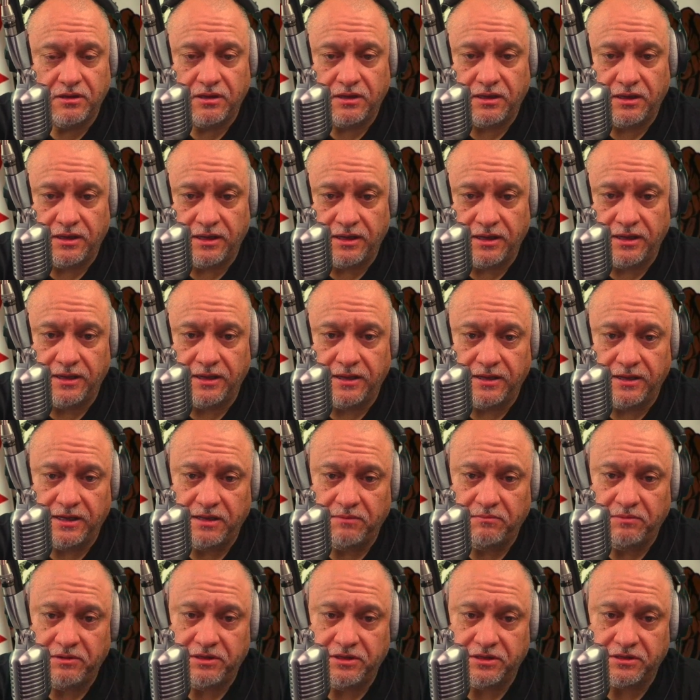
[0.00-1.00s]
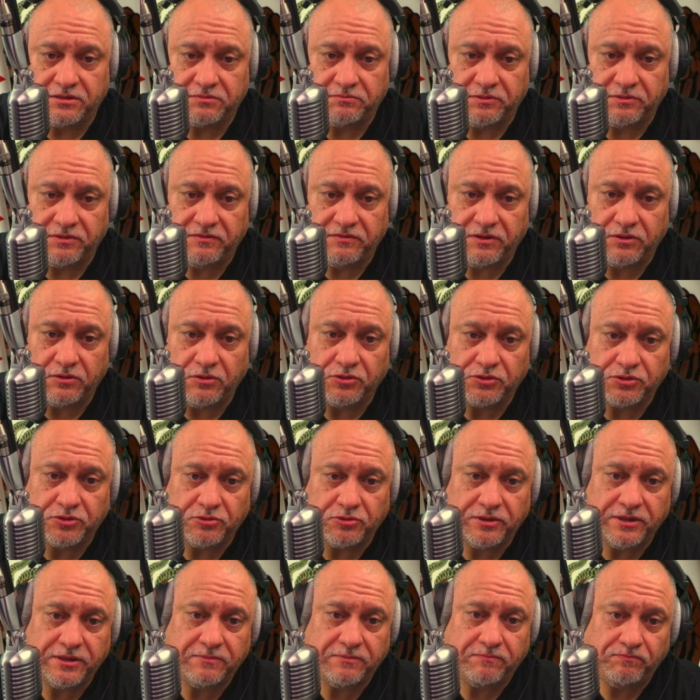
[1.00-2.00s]
Let me just briefly go
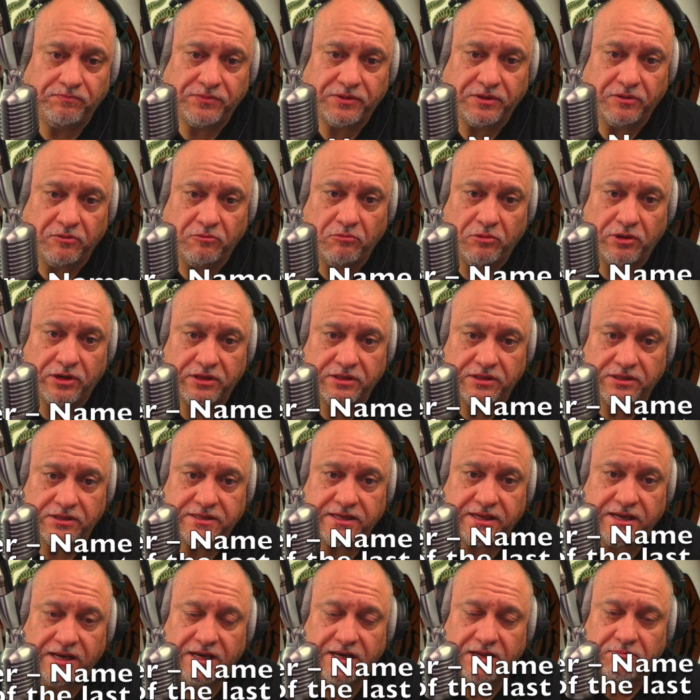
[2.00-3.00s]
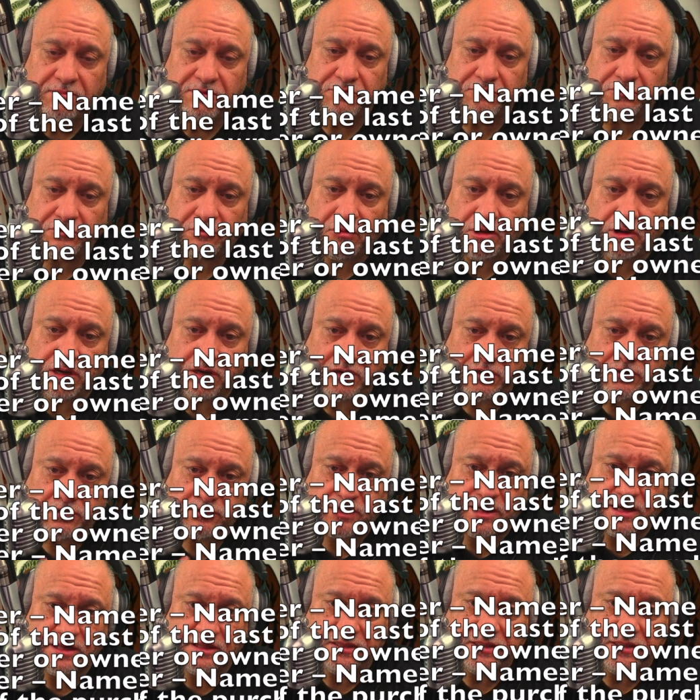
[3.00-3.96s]
through it. What are the 10 elements required under 19